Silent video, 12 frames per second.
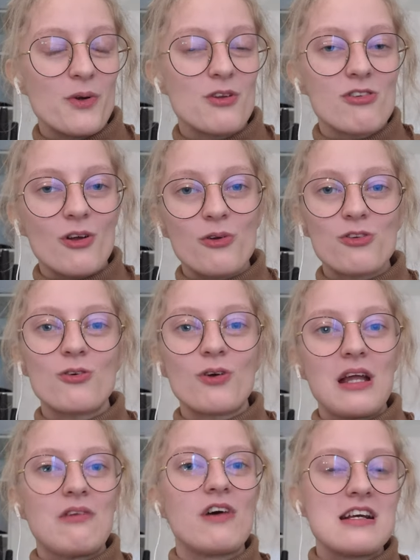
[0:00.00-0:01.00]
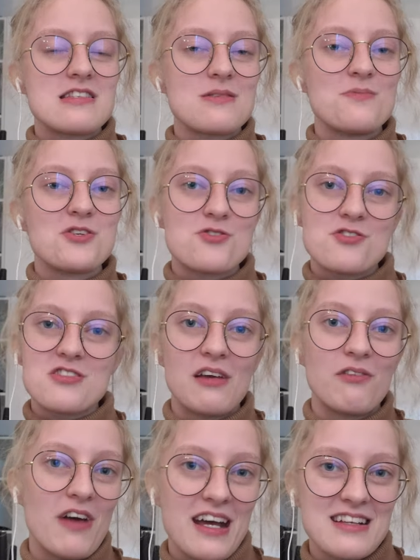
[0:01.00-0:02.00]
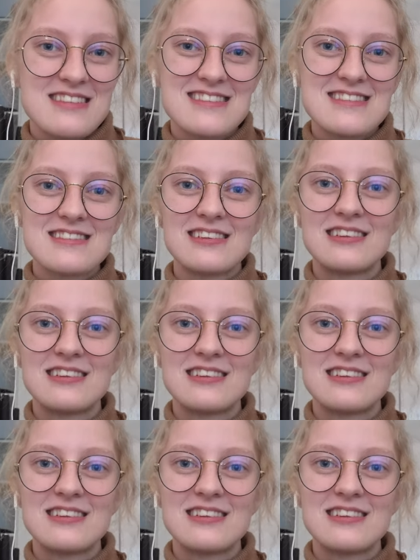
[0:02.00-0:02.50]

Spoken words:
birds also can find some interesting facts.